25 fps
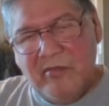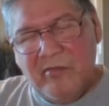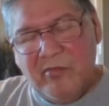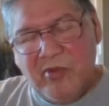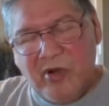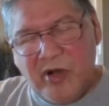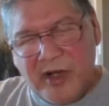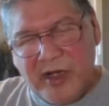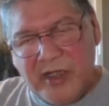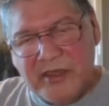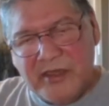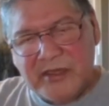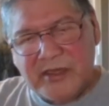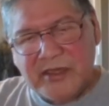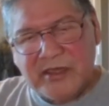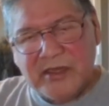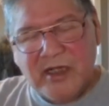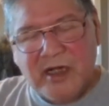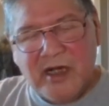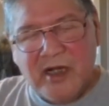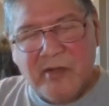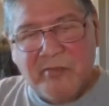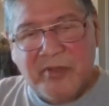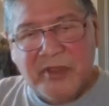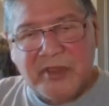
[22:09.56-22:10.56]
broadens
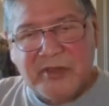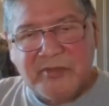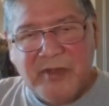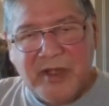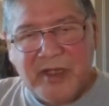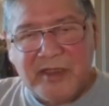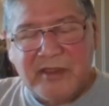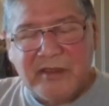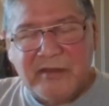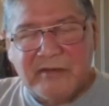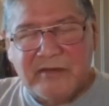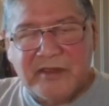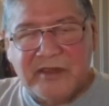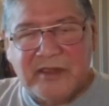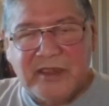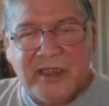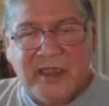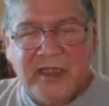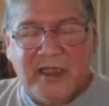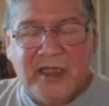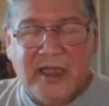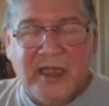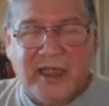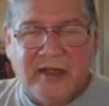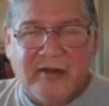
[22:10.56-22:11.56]
our perspectives
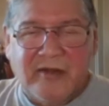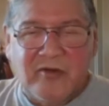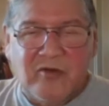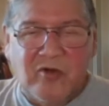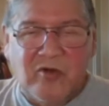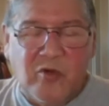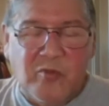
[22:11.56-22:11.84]
and